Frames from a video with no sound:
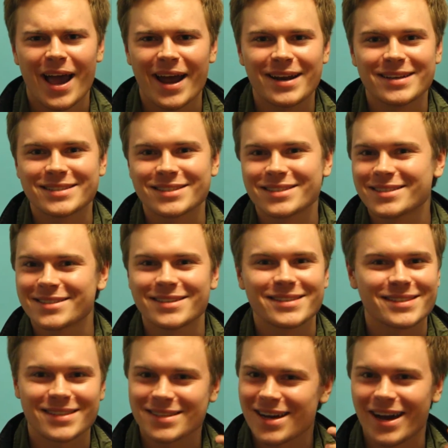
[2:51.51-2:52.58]
And it's
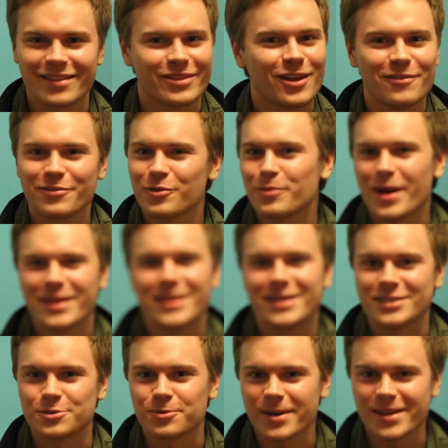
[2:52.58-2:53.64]
just, I love the way
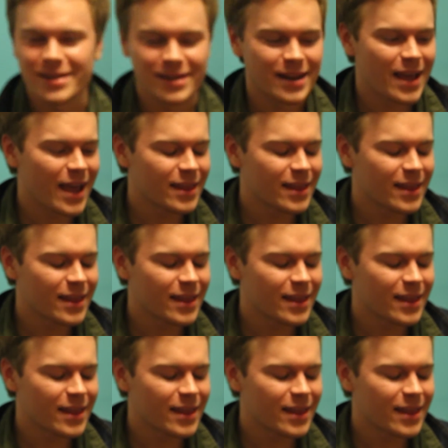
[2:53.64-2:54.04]
that's written.